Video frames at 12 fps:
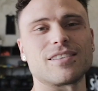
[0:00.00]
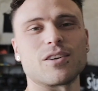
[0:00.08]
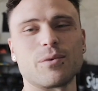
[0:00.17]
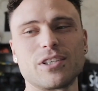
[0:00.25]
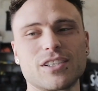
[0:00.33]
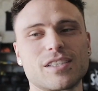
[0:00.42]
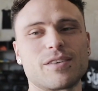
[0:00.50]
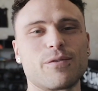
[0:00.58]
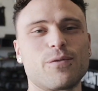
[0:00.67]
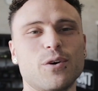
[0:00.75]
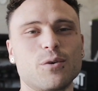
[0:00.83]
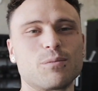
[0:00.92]
So we just
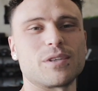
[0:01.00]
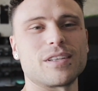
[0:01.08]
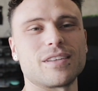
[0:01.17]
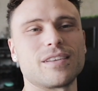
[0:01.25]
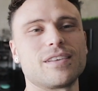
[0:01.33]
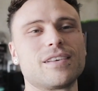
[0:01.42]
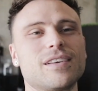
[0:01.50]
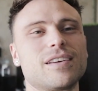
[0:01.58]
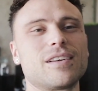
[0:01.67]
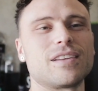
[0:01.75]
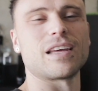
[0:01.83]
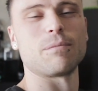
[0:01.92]
filmed
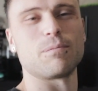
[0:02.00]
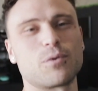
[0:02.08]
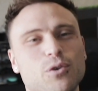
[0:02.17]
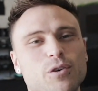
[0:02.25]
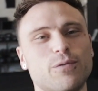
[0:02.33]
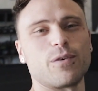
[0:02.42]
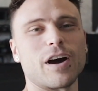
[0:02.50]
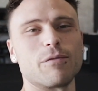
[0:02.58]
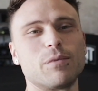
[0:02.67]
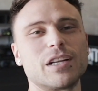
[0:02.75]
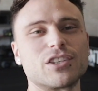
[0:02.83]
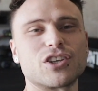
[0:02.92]
a good
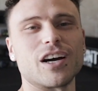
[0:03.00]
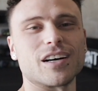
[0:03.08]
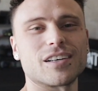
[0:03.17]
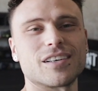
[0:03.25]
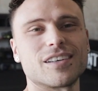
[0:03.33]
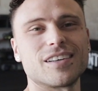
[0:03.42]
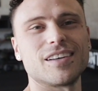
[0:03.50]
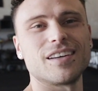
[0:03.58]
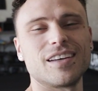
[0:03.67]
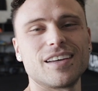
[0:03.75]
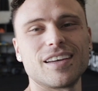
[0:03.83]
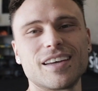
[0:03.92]
5-minute chunk,
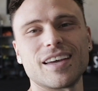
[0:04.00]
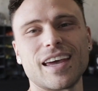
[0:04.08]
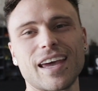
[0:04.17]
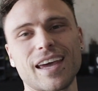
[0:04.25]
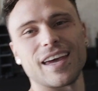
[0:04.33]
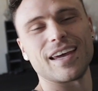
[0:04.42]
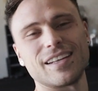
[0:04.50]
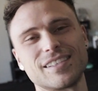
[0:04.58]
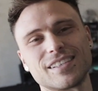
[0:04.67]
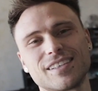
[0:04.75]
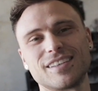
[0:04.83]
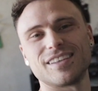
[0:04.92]
and